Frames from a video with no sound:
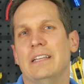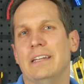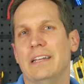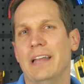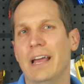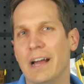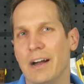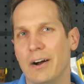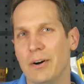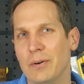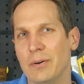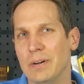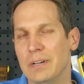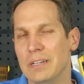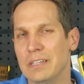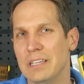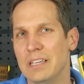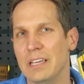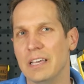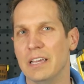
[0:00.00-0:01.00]
Now,
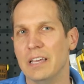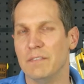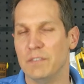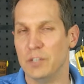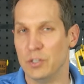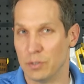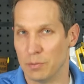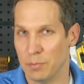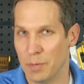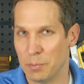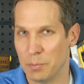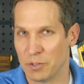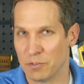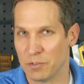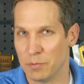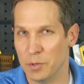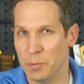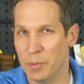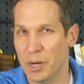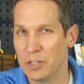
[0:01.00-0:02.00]
if you remember
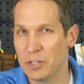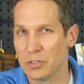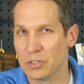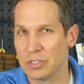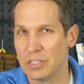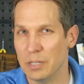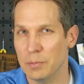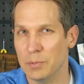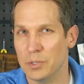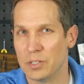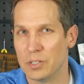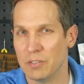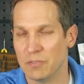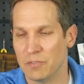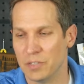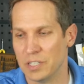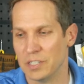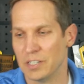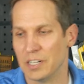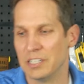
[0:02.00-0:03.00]
from the monostable
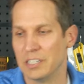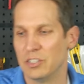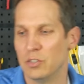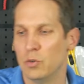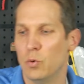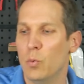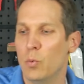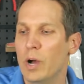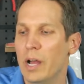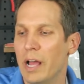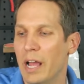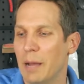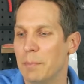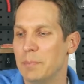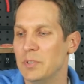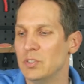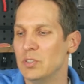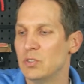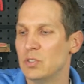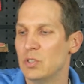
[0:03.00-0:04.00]
configuration, what
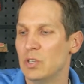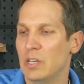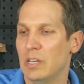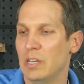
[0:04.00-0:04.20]
happens